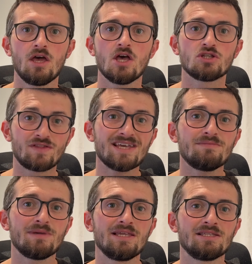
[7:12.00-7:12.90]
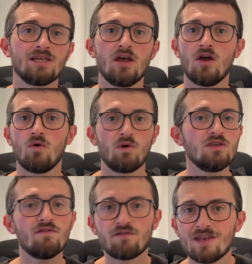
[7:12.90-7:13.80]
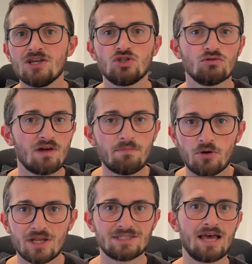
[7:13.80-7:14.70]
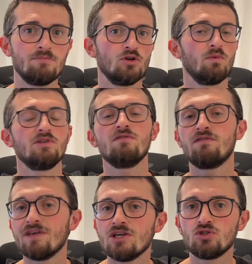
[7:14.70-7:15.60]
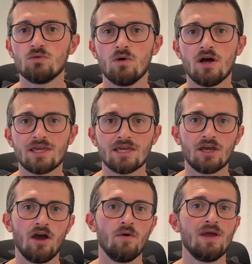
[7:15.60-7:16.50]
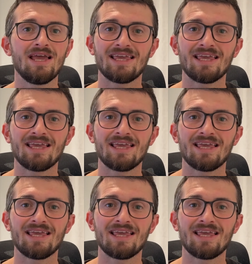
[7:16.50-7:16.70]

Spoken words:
So this means when you finish your red point attempt or when you finish your working go,